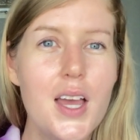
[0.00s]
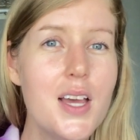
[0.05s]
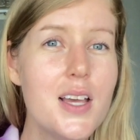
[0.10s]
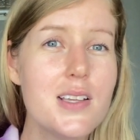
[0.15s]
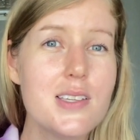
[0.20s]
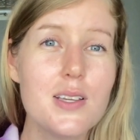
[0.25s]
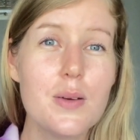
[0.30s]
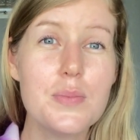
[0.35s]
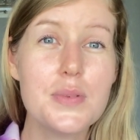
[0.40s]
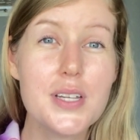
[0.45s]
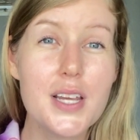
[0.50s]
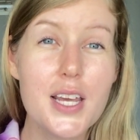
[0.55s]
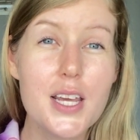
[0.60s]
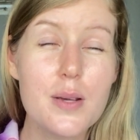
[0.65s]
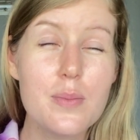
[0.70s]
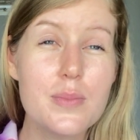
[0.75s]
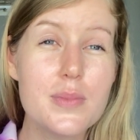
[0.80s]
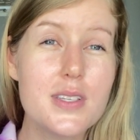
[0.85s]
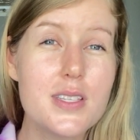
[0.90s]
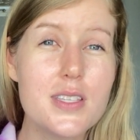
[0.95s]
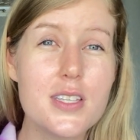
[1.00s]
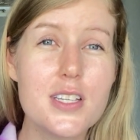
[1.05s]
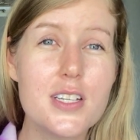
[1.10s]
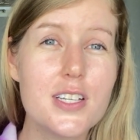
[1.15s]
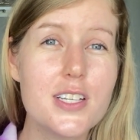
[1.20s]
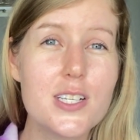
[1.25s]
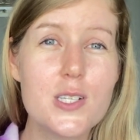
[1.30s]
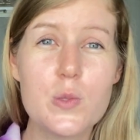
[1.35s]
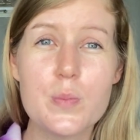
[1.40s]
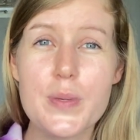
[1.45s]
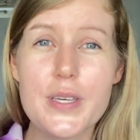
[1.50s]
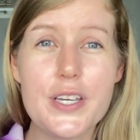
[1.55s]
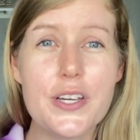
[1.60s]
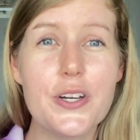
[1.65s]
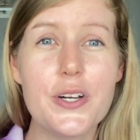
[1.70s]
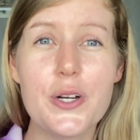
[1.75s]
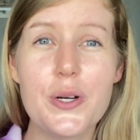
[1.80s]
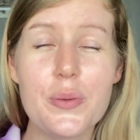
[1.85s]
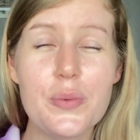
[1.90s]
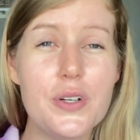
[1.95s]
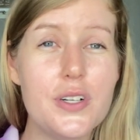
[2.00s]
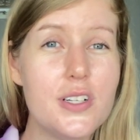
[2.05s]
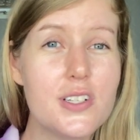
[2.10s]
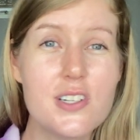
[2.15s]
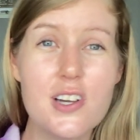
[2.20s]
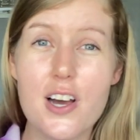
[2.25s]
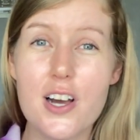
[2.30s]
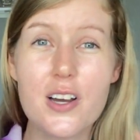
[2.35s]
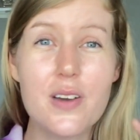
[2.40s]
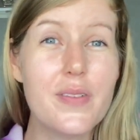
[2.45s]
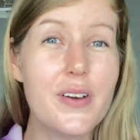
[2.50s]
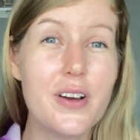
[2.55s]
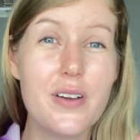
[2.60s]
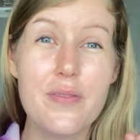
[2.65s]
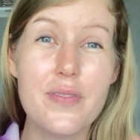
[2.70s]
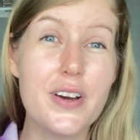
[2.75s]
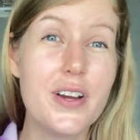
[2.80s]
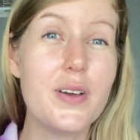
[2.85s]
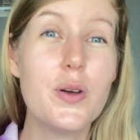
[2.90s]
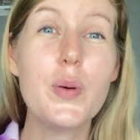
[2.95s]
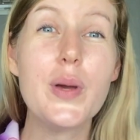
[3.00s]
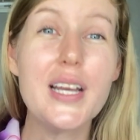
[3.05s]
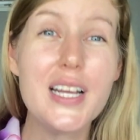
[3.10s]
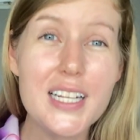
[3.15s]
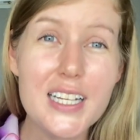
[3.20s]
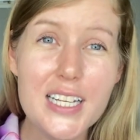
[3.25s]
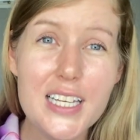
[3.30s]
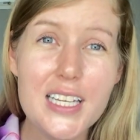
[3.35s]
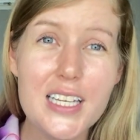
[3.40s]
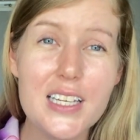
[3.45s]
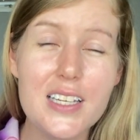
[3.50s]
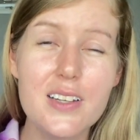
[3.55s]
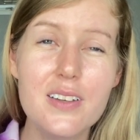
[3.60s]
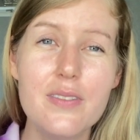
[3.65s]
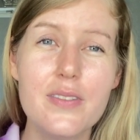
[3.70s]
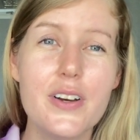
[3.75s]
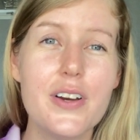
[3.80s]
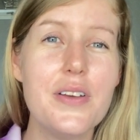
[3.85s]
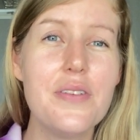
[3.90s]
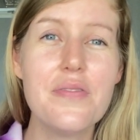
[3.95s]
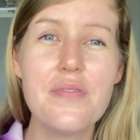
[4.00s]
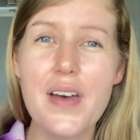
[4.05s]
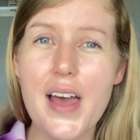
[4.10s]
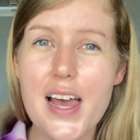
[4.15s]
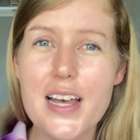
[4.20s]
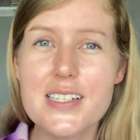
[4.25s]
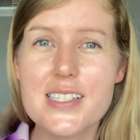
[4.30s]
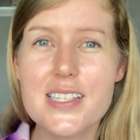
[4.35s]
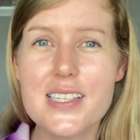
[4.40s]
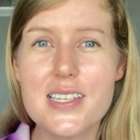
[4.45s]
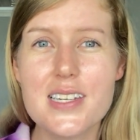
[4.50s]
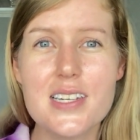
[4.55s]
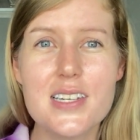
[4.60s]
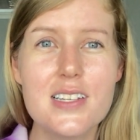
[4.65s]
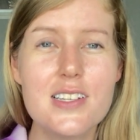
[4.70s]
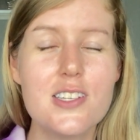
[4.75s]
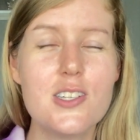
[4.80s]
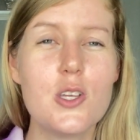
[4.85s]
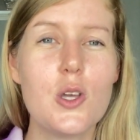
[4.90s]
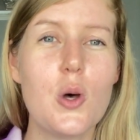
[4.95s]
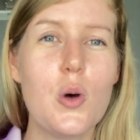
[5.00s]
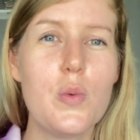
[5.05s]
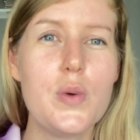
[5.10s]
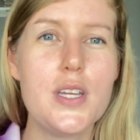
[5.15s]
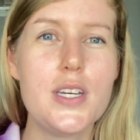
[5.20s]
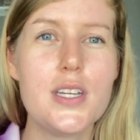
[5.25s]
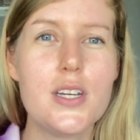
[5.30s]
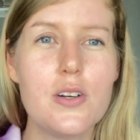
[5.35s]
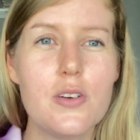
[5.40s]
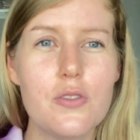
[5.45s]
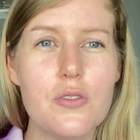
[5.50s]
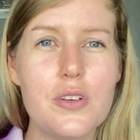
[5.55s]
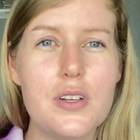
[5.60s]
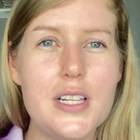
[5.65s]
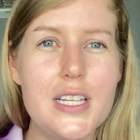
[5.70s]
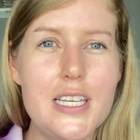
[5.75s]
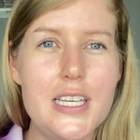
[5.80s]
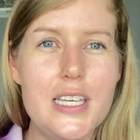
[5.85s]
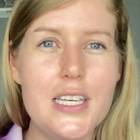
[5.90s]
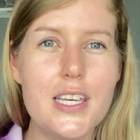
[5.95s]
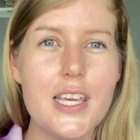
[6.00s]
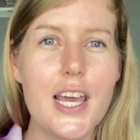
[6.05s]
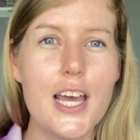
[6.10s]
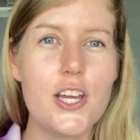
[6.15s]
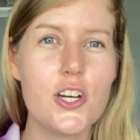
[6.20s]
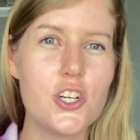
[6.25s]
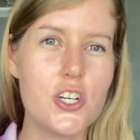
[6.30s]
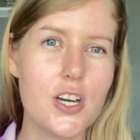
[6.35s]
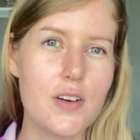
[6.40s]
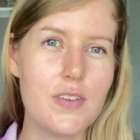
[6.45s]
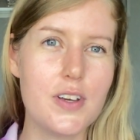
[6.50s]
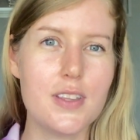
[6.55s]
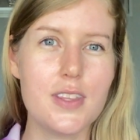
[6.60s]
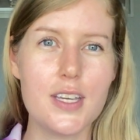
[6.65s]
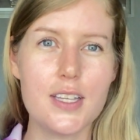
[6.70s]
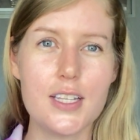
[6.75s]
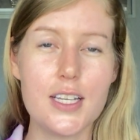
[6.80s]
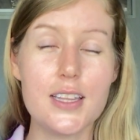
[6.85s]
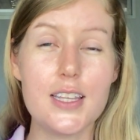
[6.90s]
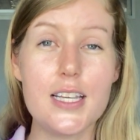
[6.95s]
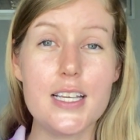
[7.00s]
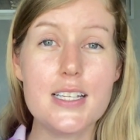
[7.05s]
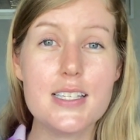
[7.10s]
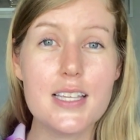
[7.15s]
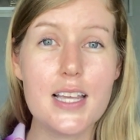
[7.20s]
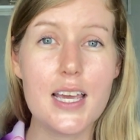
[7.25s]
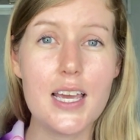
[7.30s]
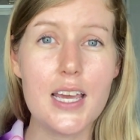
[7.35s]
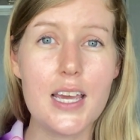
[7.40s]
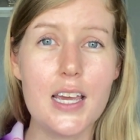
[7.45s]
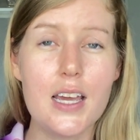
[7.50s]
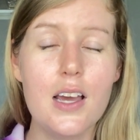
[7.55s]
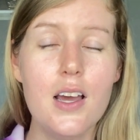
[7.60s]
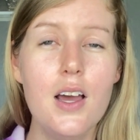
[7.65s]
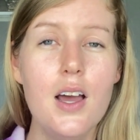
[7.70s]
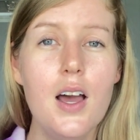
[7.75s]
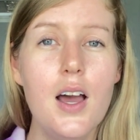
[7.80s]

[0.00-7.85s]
Sometimes the speaker will talk very quickly, very fast, so we didn't really catch everything that they say.